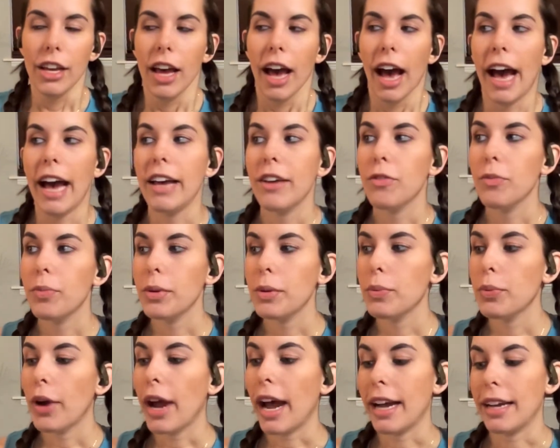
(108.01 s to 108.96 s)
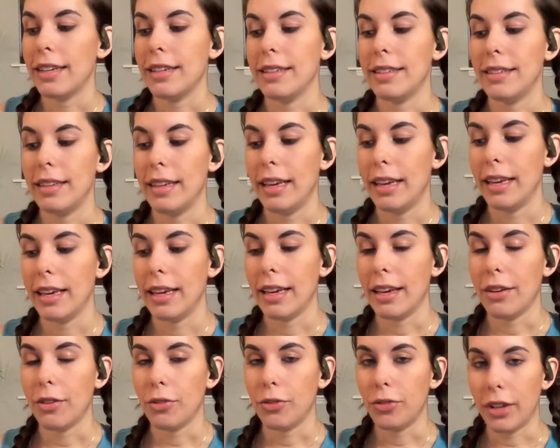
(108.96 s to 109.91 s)
I've been practicing
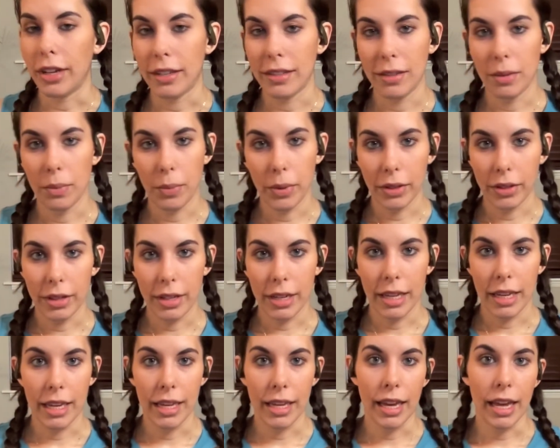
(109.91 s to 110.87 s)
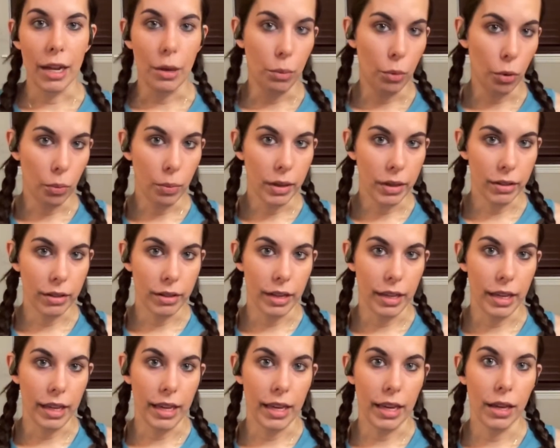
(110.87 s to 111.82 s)
flexibility and
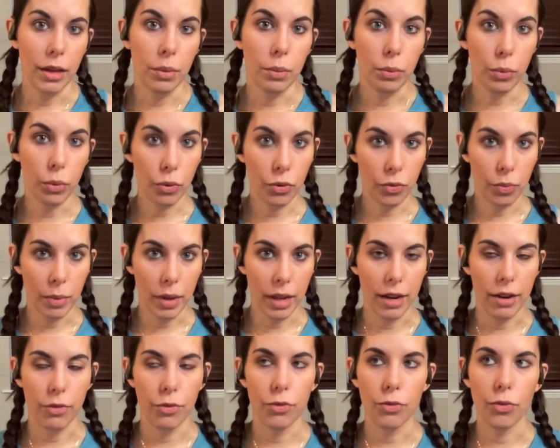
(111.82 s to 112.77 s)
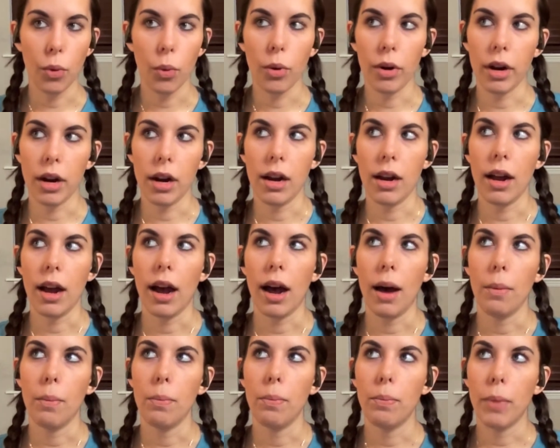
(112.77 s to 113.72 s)
mobility movement for
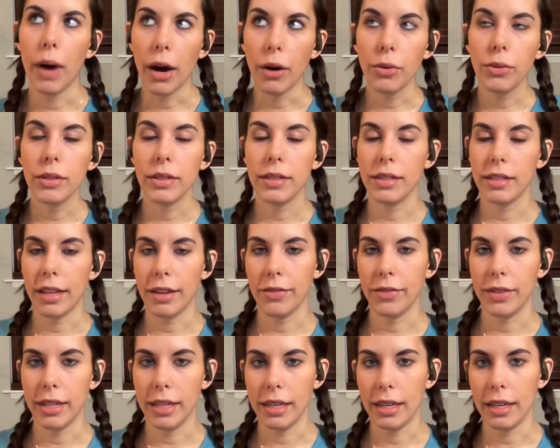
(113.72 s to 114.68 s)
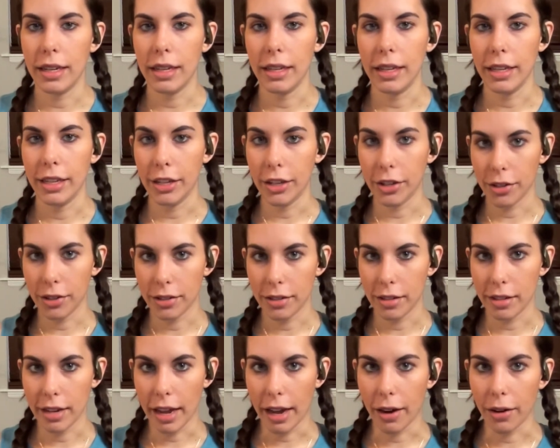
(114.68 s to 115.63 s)
about 7 years
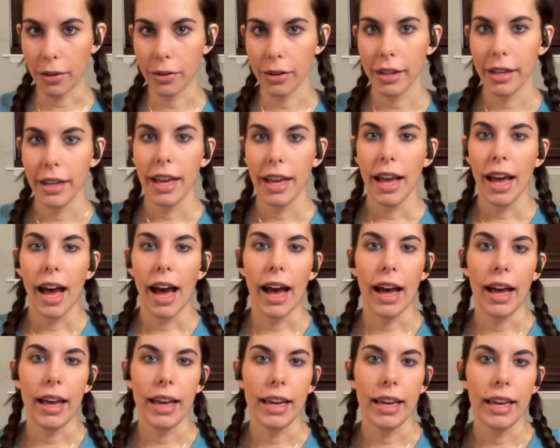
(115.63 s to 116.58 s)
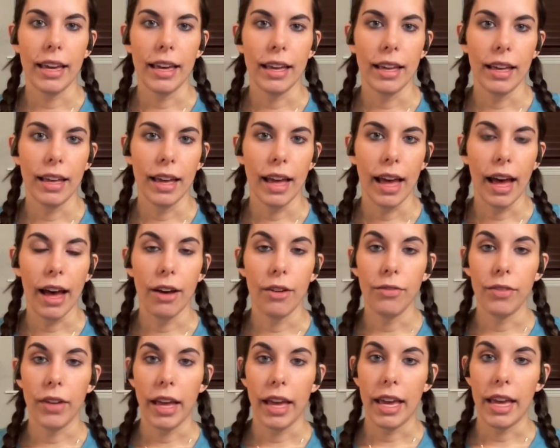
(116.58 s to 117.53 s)
now. I have
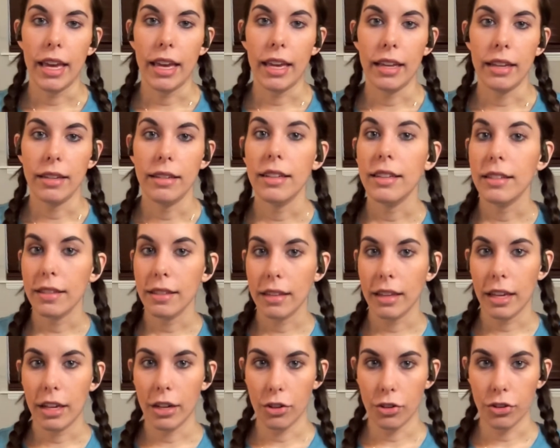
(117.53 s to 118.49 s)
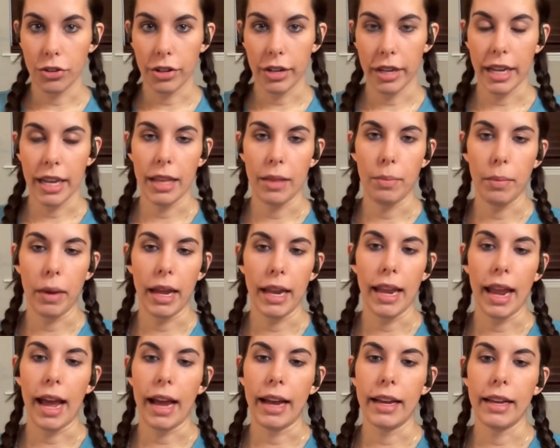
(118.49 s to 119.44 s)
a disc injury in my
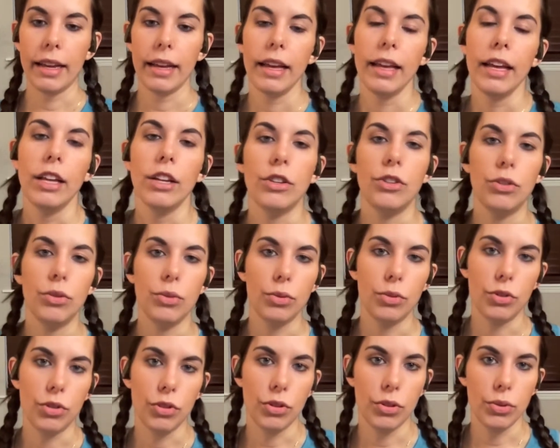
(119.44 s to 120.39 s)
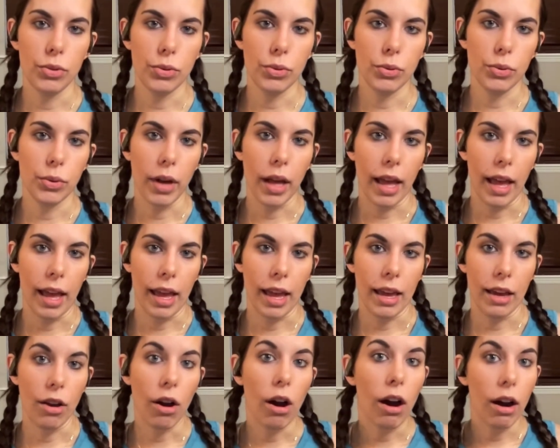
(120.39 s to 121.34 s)
neck due to a
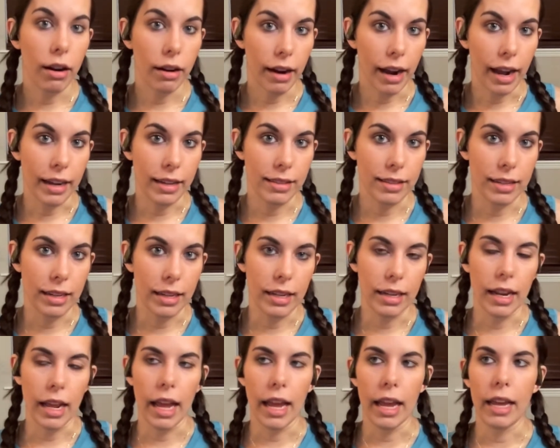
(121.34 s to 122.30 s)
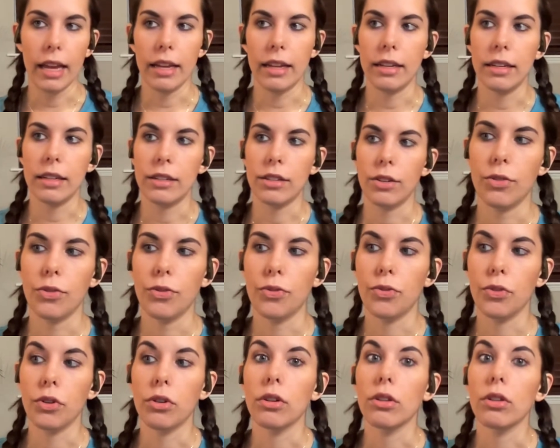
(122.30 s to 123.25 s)
car accident. And
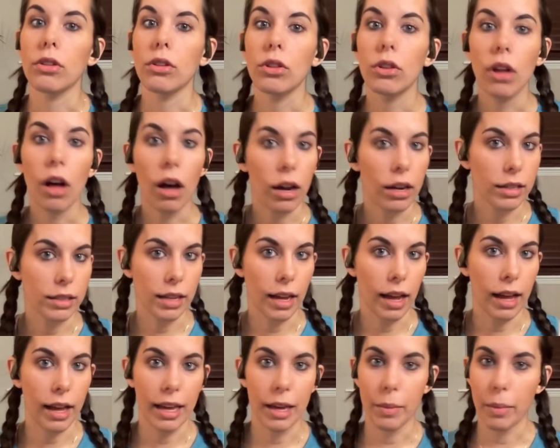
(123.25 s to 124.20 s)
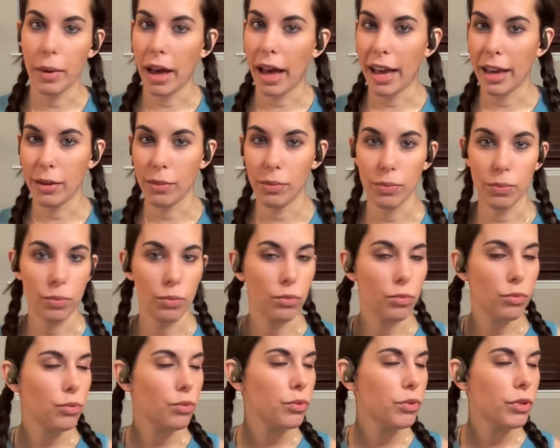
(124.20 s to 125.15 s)
for a long time, I
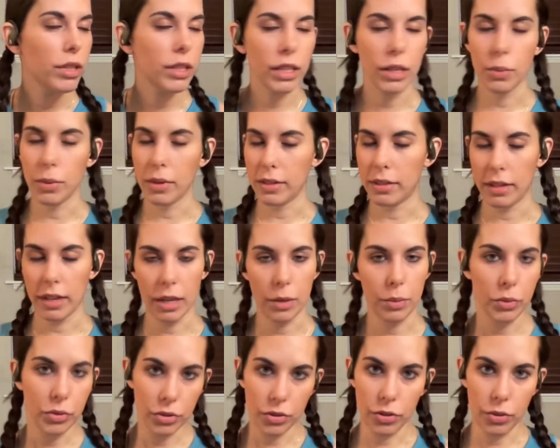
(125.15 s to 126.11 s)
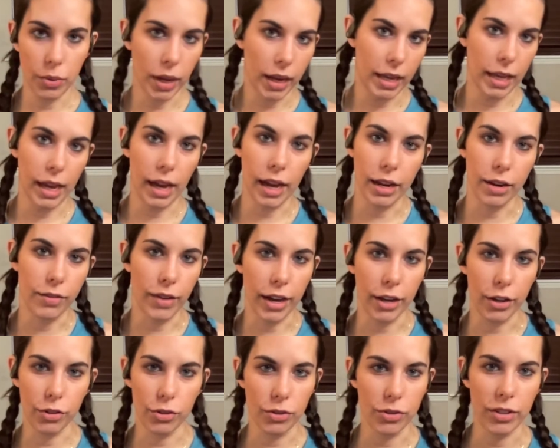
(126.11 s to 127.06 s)
really wasn't able to do any kind of
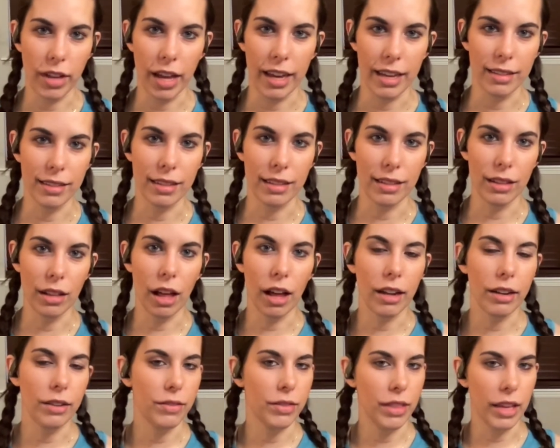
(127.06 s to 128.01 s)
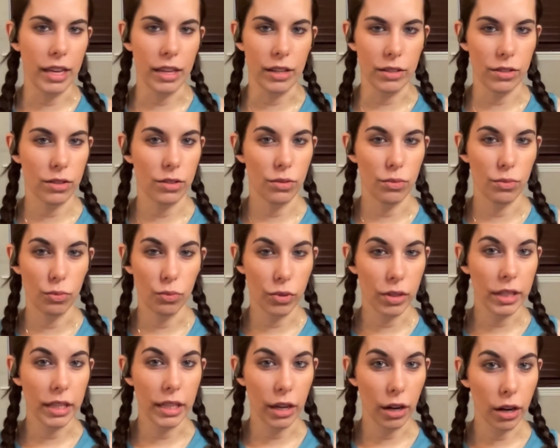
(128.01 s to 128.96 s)
exercise. A lot of things
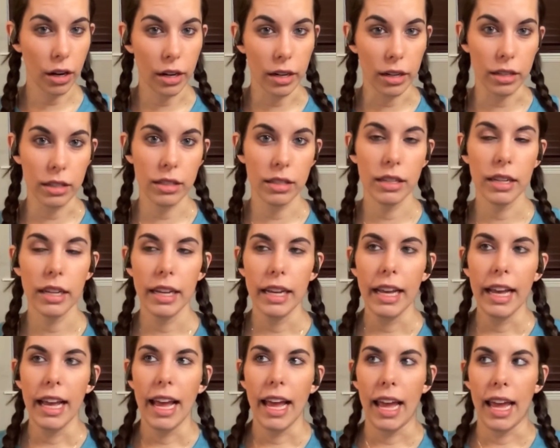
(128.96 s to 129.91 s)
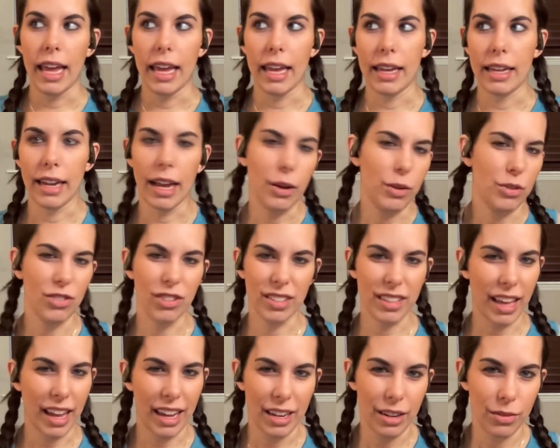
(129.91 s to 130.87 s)
really hurt. And I was just
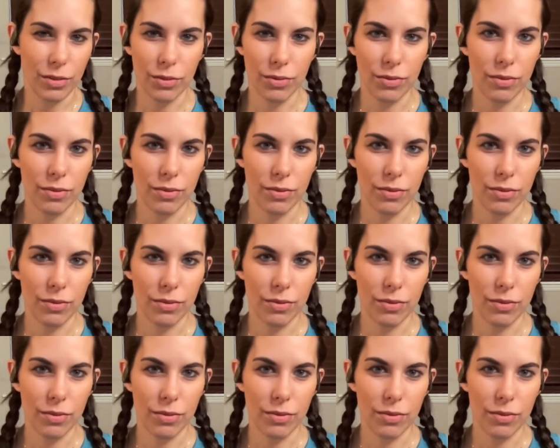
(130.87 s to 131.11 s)
kind of